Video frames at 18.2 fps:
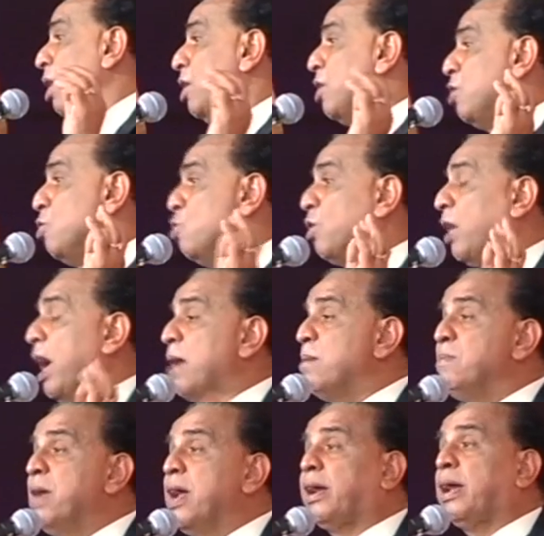you
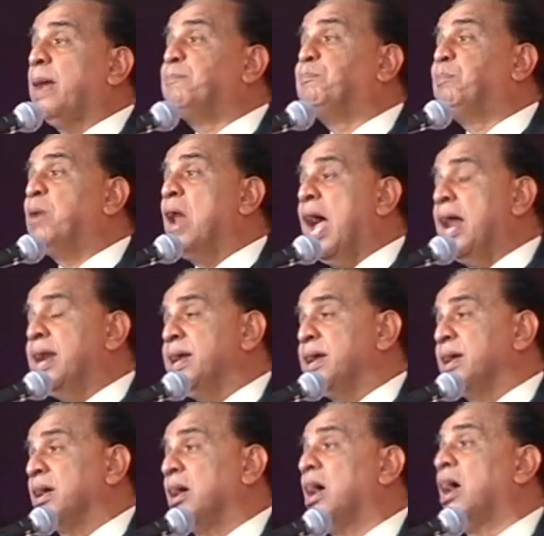can make a
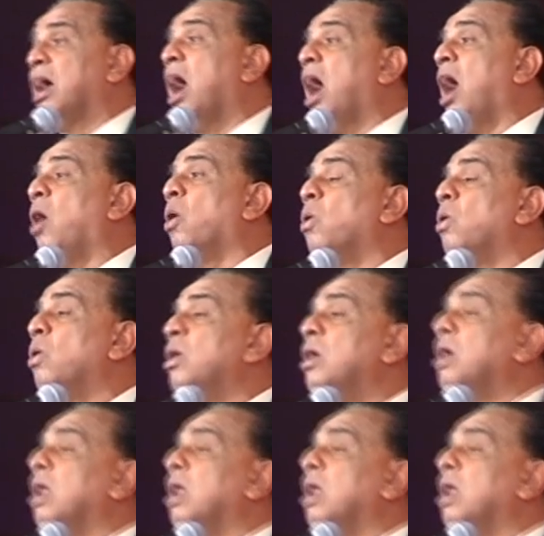planning. How?